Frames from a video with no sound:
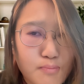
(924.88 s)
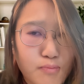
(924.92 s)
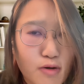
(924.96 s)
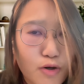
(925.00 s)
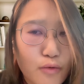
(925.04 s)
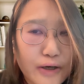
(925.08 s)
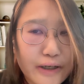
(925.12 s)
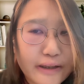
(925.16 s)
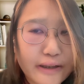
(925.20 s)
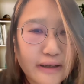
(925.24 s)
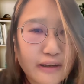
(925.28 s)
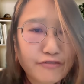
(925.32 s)

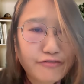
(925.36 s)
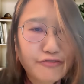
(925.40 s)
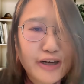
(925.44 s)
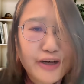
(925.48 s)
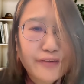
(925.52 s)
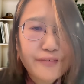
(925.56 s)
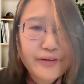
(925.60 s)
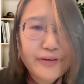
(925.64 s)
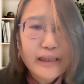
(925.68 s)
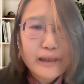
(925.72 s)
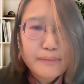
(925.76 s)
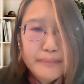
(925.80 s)
provided
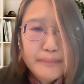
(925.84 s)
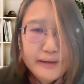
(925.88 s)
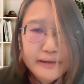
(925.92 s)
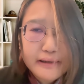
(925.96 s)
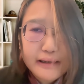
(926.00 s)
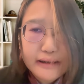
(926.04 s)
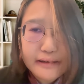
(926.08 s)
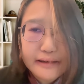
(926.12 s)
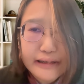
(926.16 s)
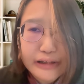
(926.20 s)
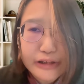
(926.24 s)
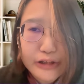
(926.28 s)
very limited
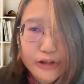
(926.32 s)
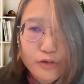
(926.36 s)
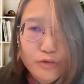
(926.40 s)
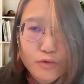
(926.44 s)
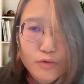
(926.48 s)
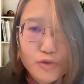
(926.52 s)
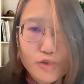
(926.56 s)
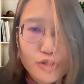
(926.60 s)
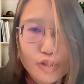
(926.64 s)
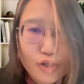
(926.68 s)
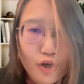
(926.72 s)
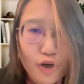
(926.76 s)

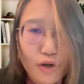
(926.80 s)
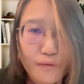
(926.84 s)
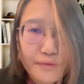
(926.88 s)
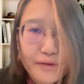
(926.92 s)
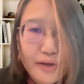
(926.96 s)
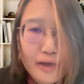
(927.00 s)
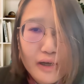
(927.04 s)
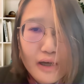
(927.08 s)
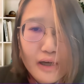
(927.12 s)
details on